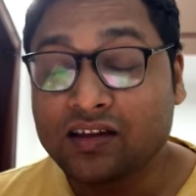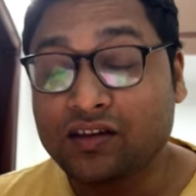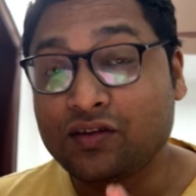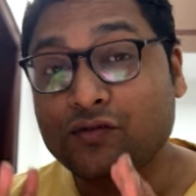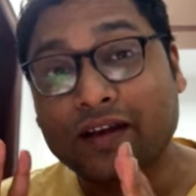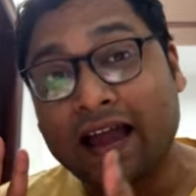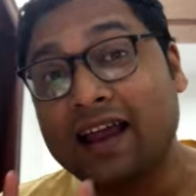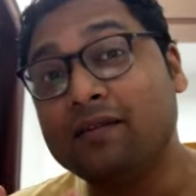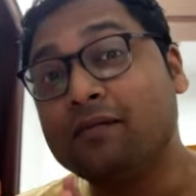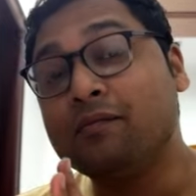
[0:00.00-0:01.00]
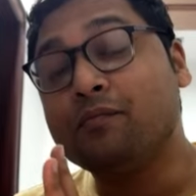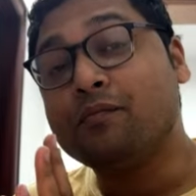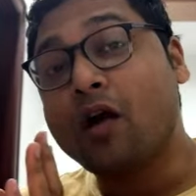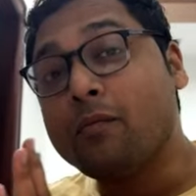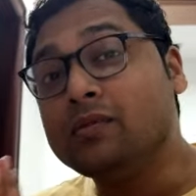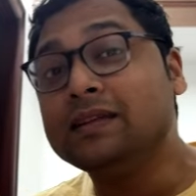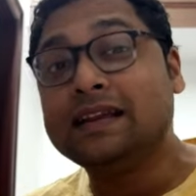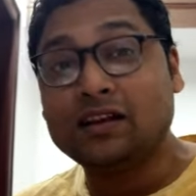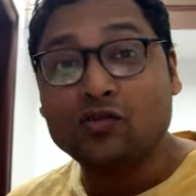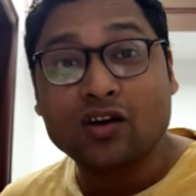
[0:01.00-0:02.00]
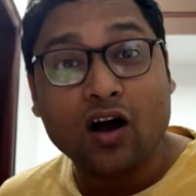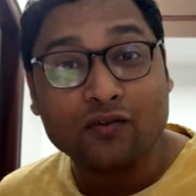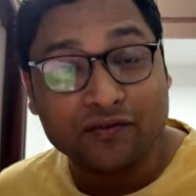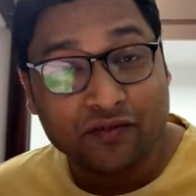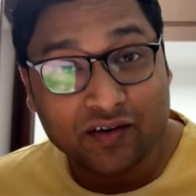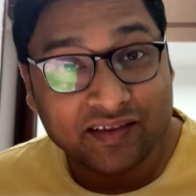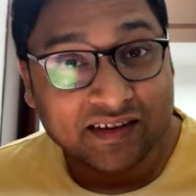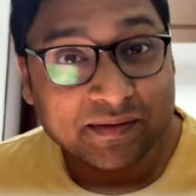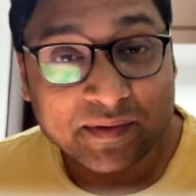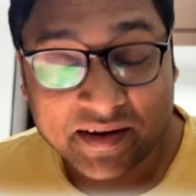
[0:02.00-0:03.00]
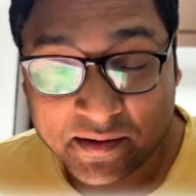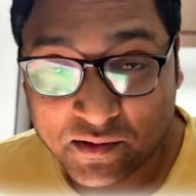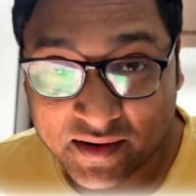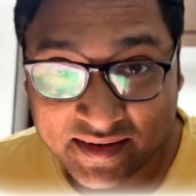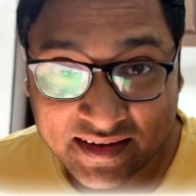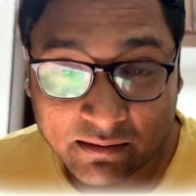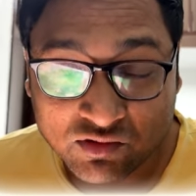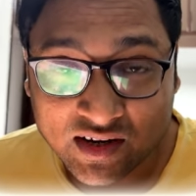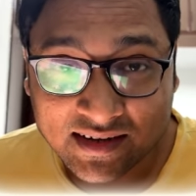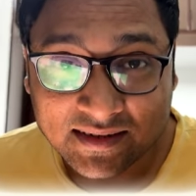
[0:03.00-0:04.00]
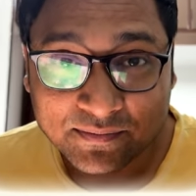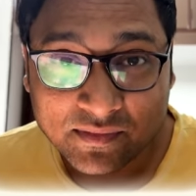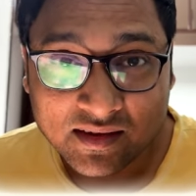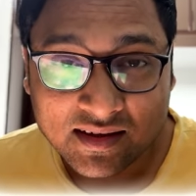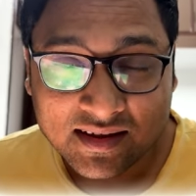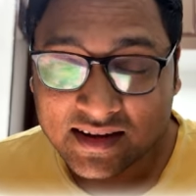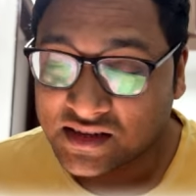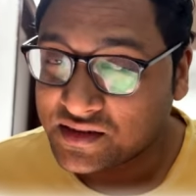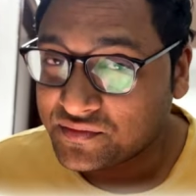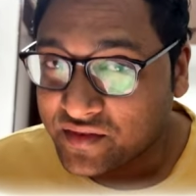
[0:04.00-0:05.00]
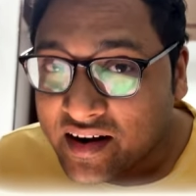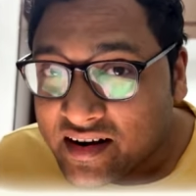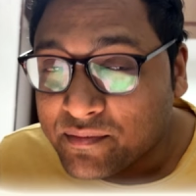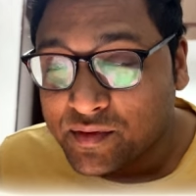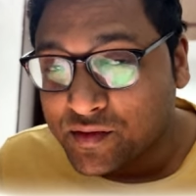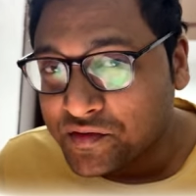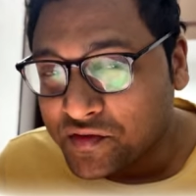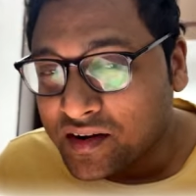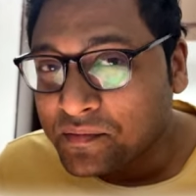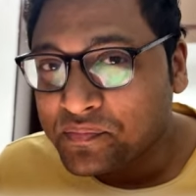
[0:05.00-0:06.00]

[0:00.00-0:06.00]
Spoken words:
you can probably look out for this particular subject. It's very beautiful.